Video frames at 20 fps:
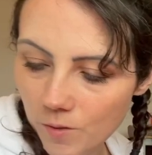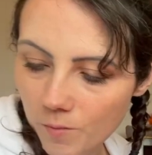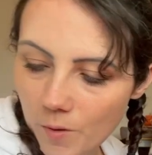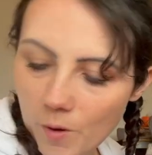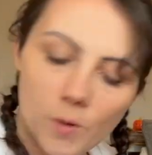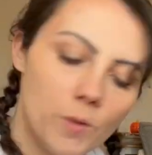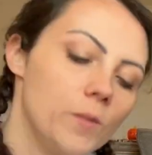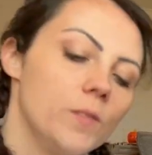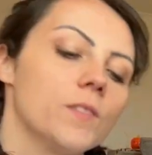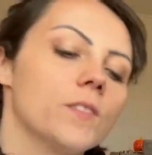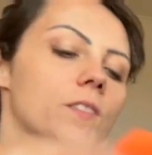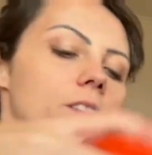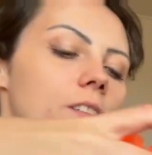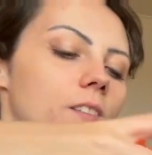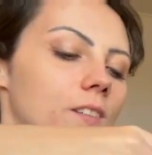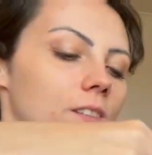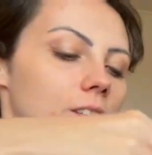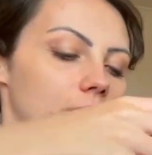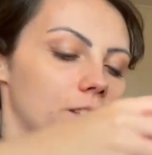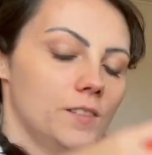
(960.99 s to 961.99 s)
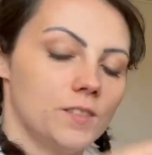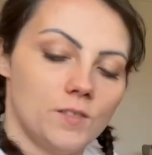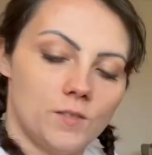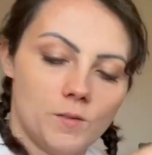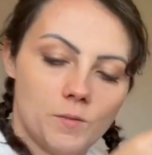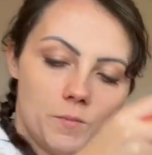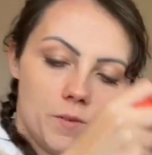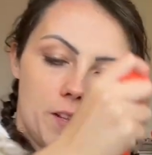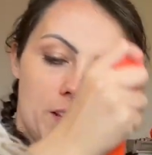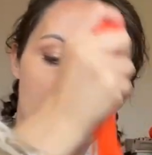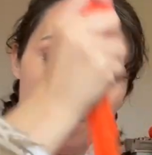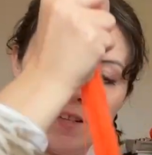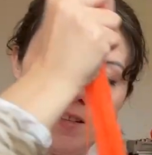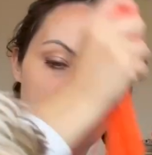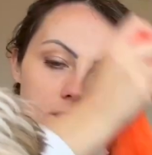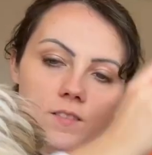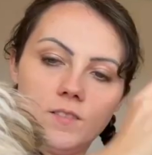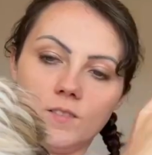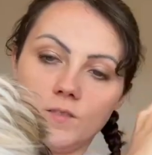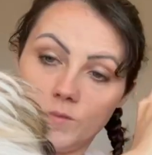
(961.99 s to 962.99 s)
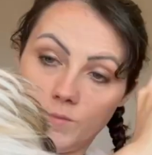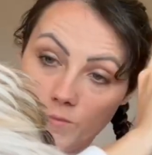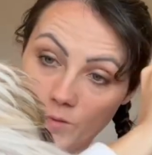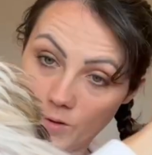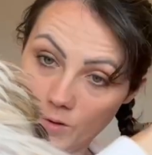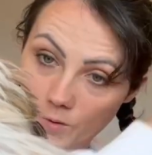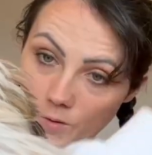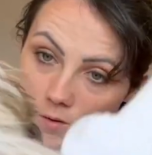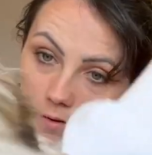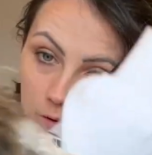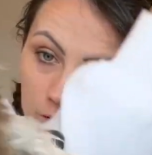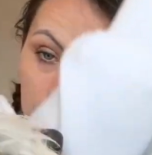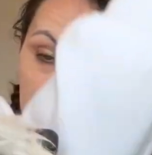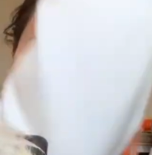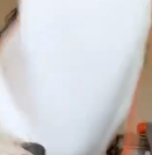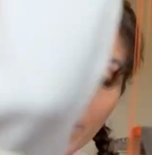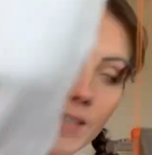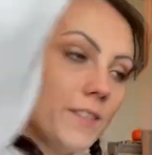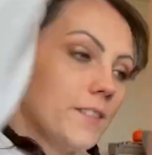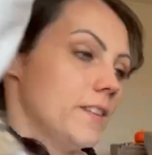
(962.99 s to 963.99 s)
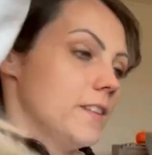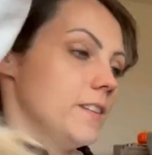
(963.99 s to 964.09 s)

Bones. Do you remember that? Do you remember our phrase of the